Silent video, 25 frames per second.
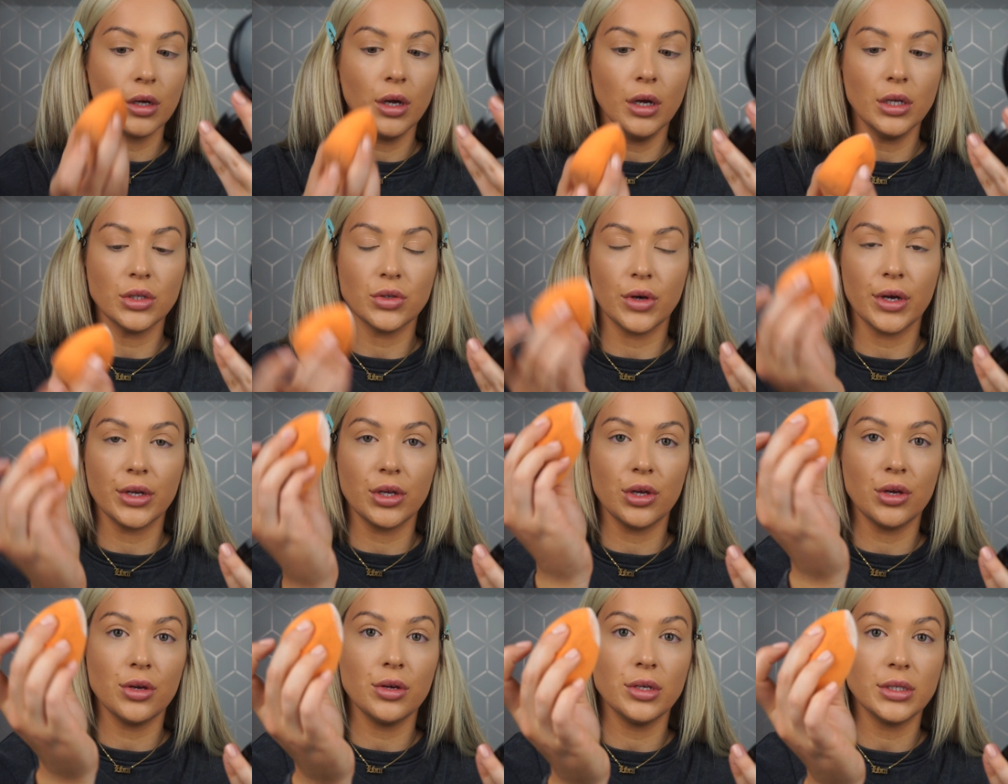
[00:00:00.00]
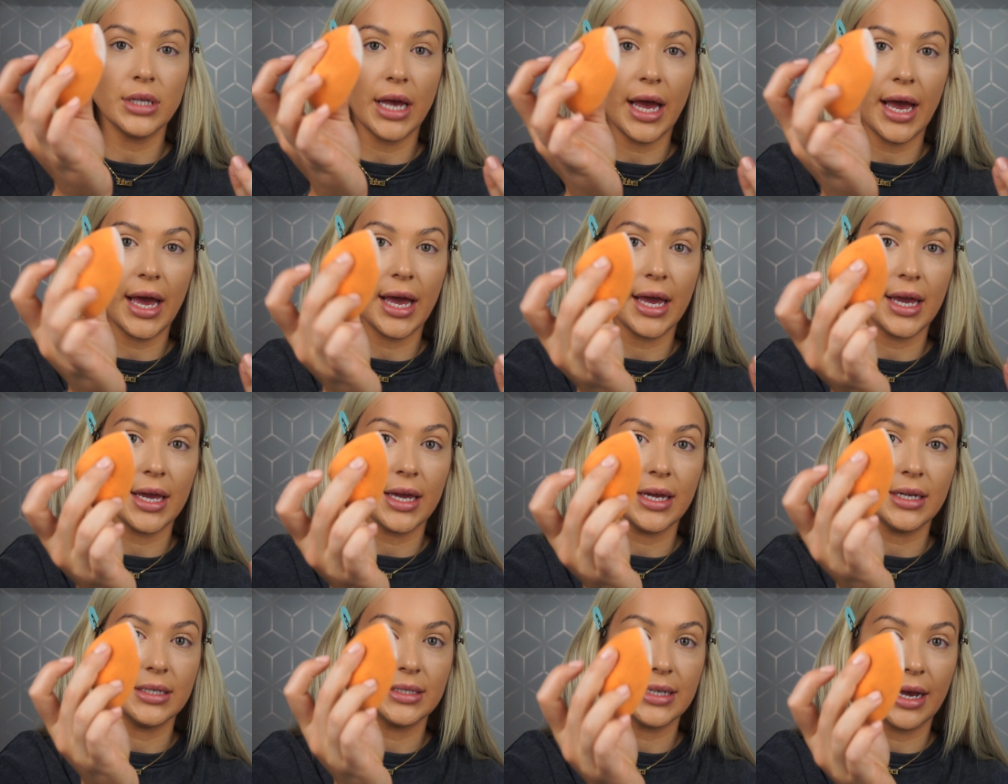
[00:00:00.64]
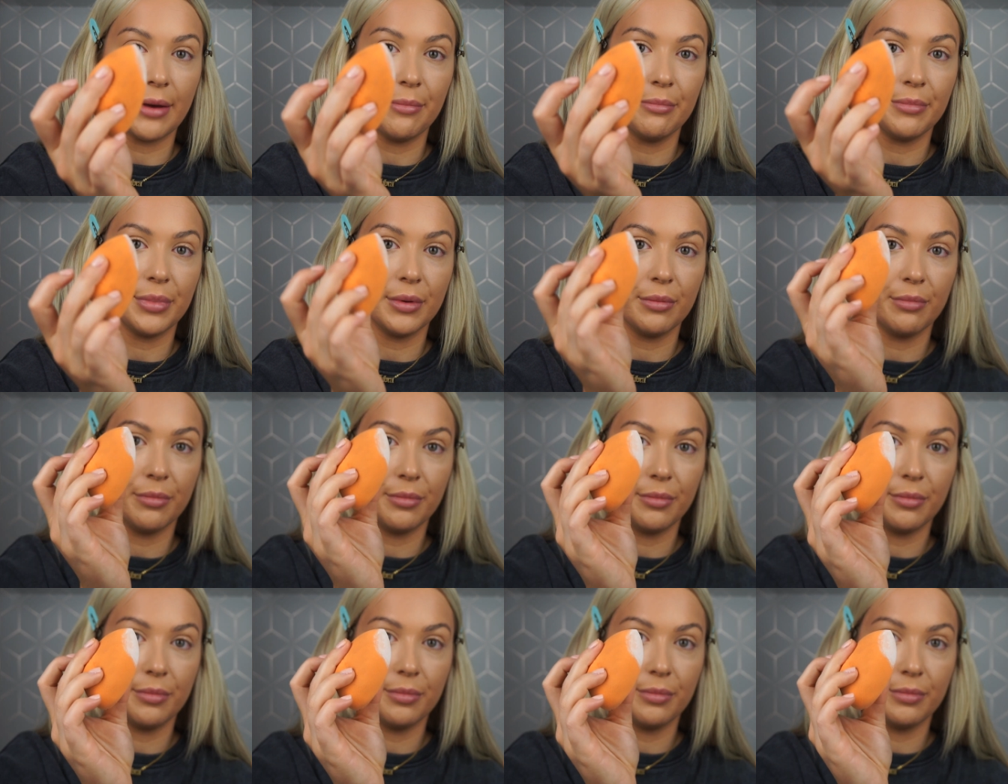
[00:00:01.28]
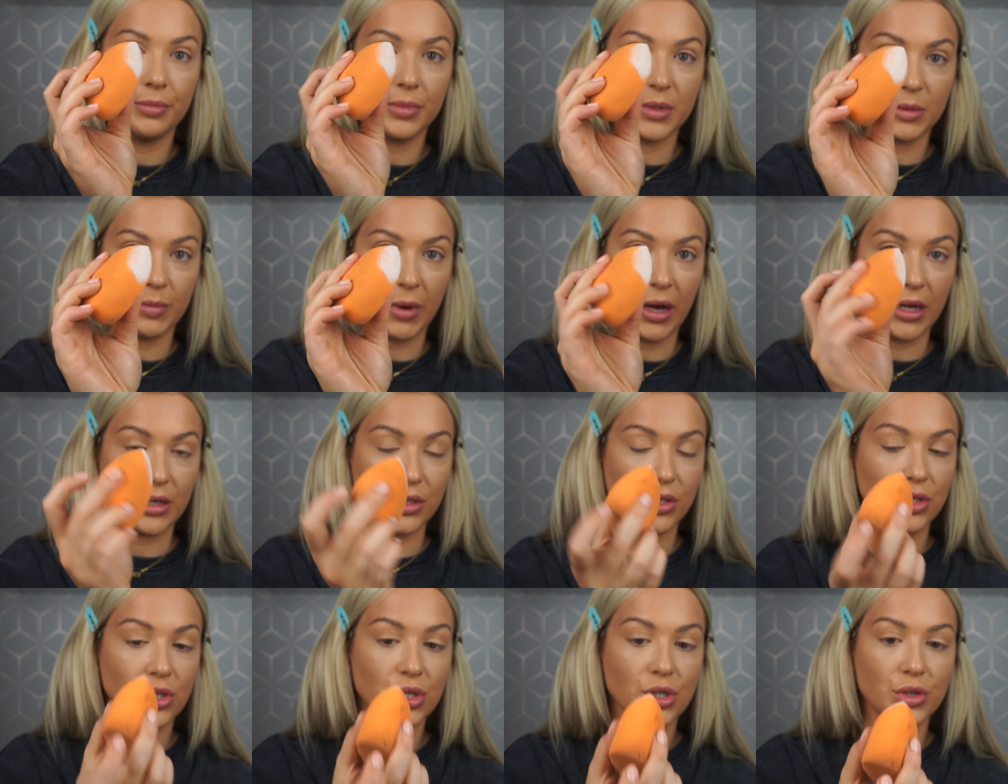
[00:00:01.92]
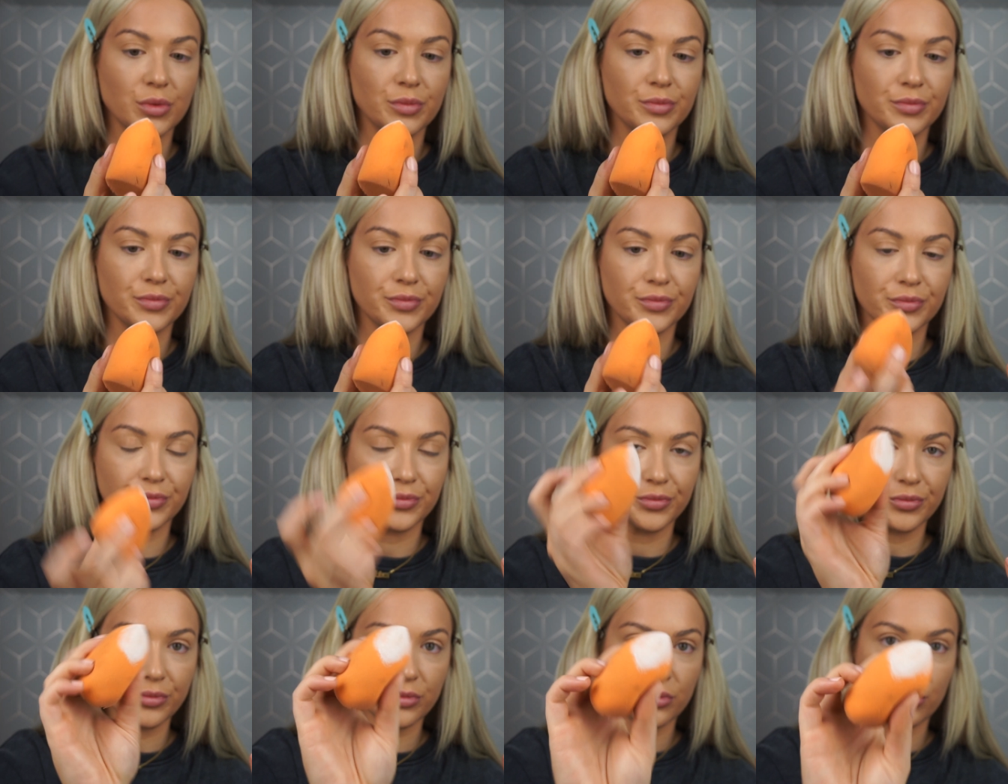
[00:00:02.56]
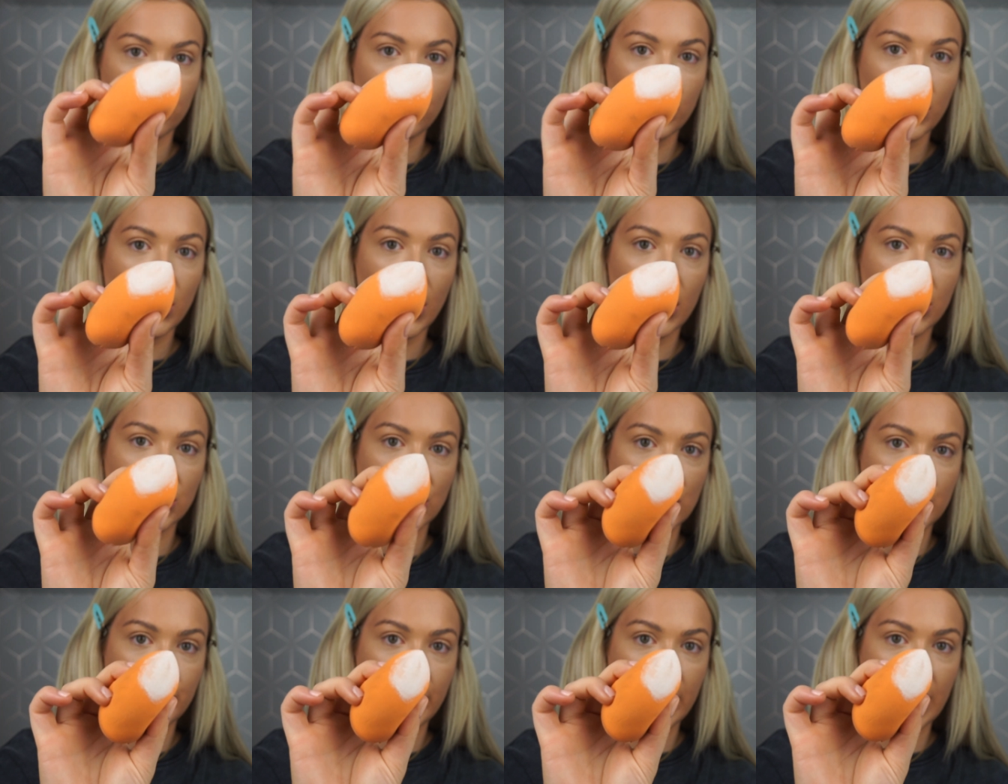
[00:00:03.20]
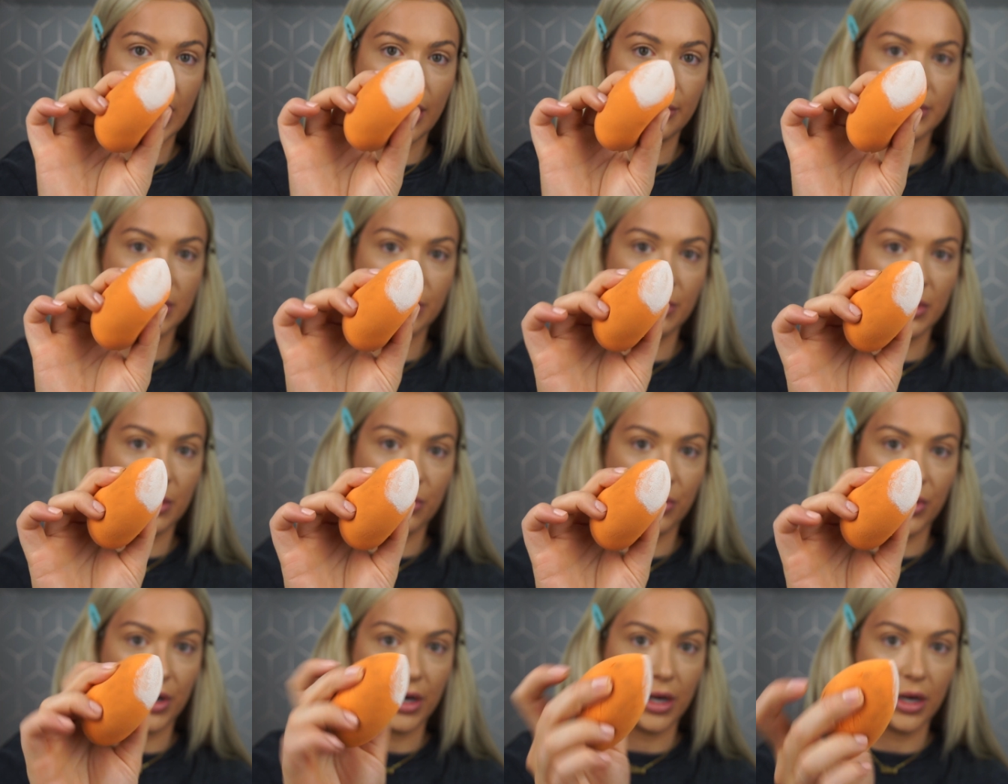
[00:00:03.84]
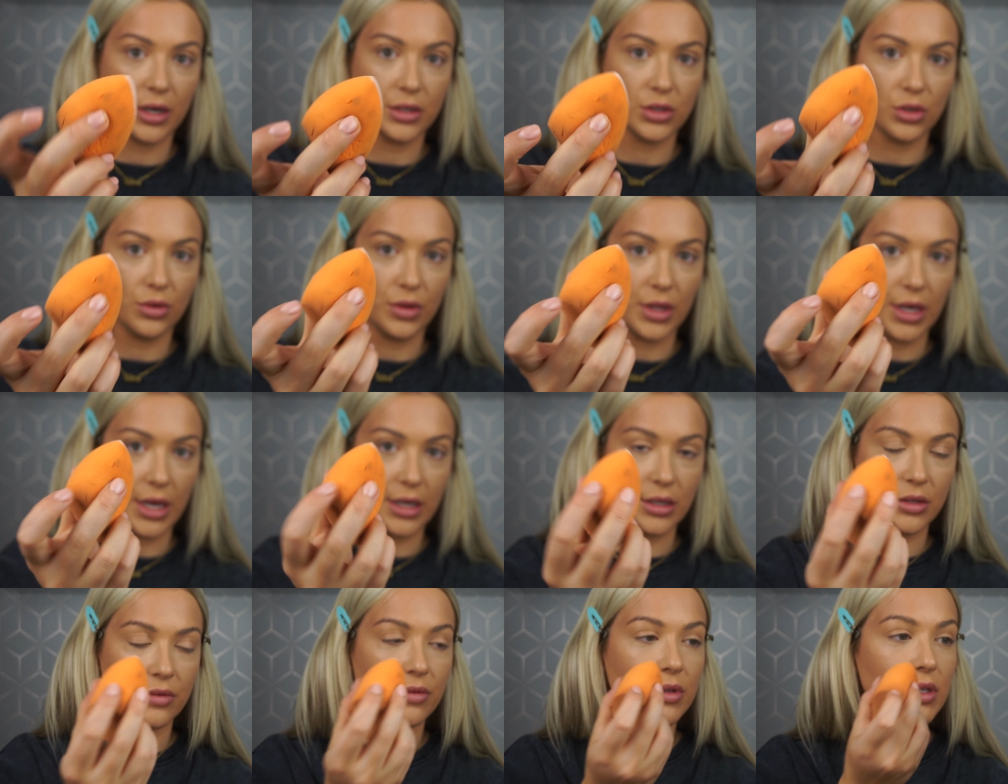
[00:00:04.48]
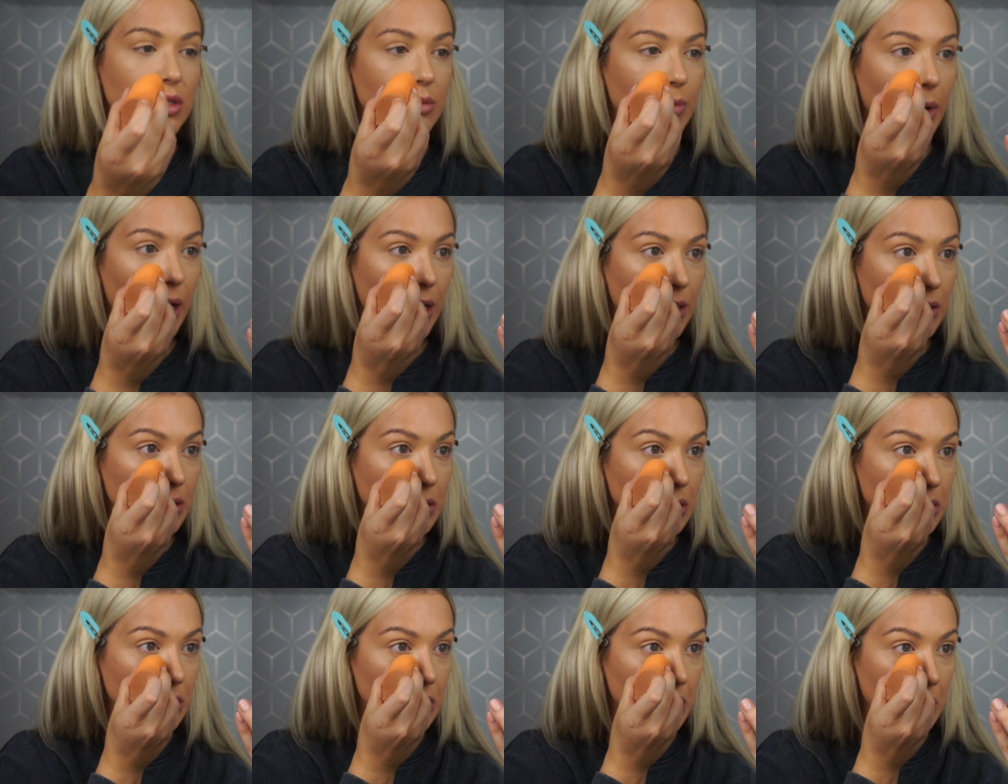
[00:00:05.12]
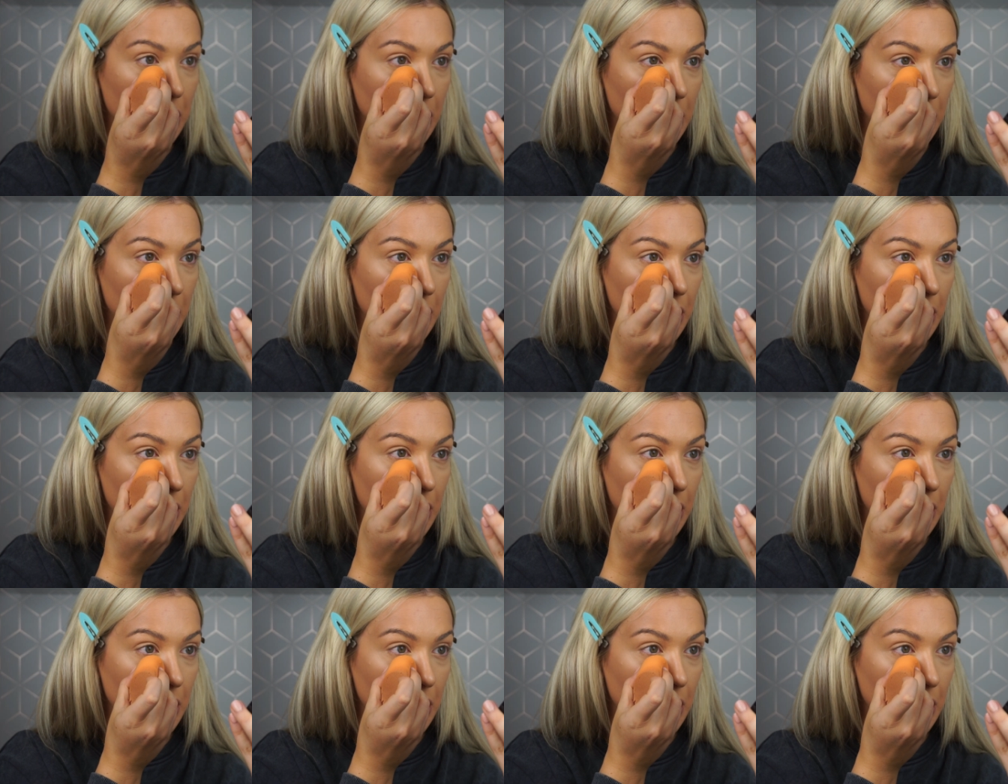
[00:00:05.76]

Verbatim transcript: So I use a damp sponge, just pick up some of the product on the end of the sponge